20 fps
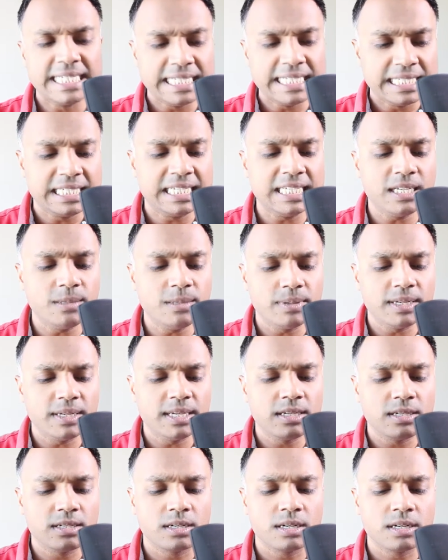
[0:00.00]
deep
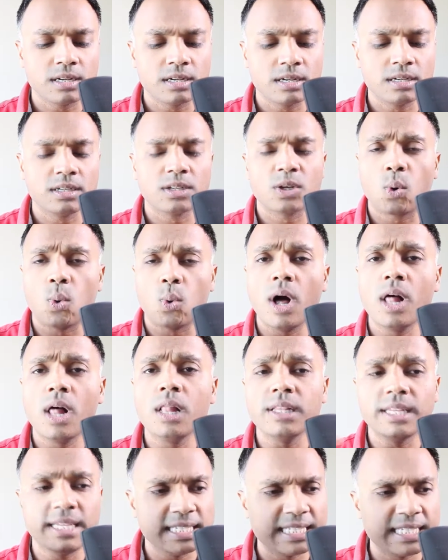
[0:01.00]
internal
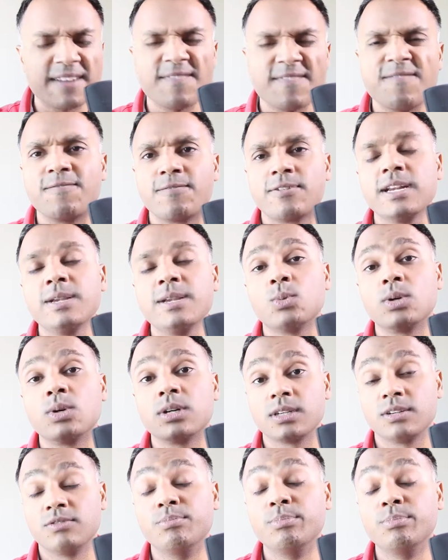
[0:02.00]
qualities and framework
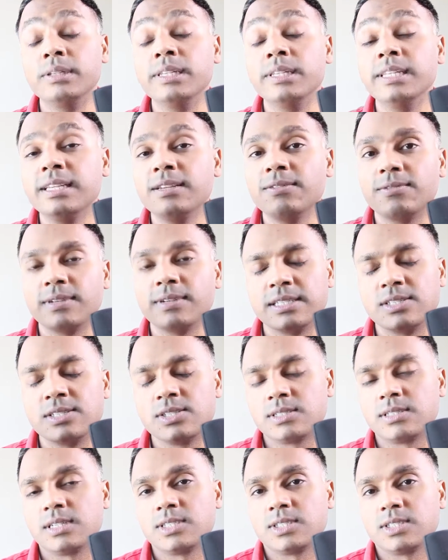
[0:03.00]
of belief and
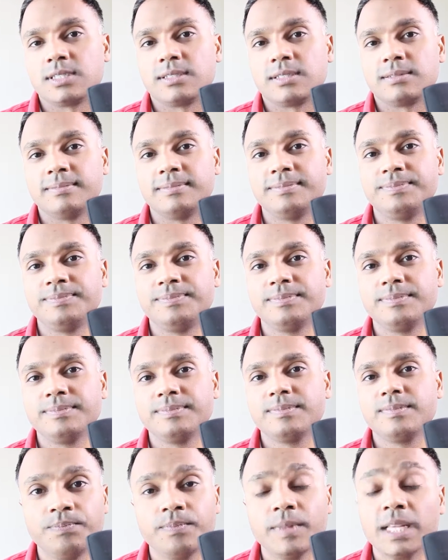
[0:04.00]
structure.
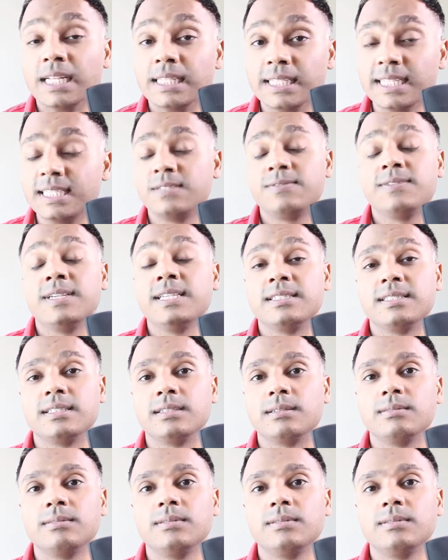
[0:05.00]
Let's face it,